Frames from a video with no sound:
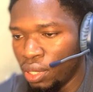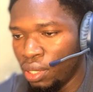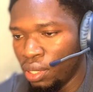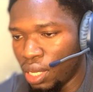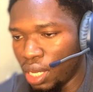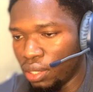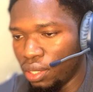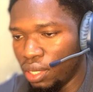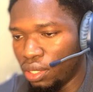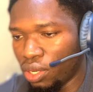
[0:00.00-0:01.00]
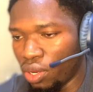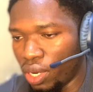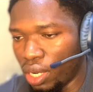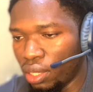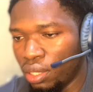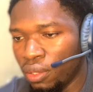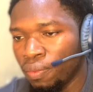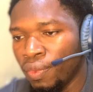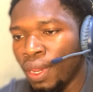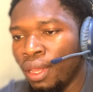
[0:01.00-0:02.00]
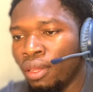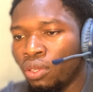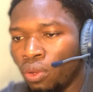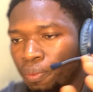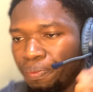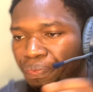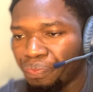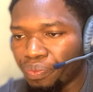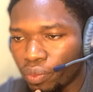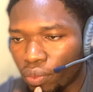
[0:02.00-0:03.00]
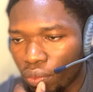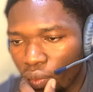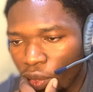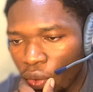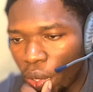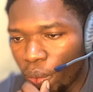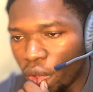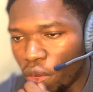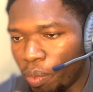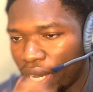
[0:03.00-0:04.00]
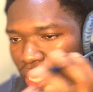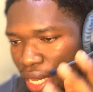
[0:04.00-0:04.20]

yeah, so this is correct. So when we go back here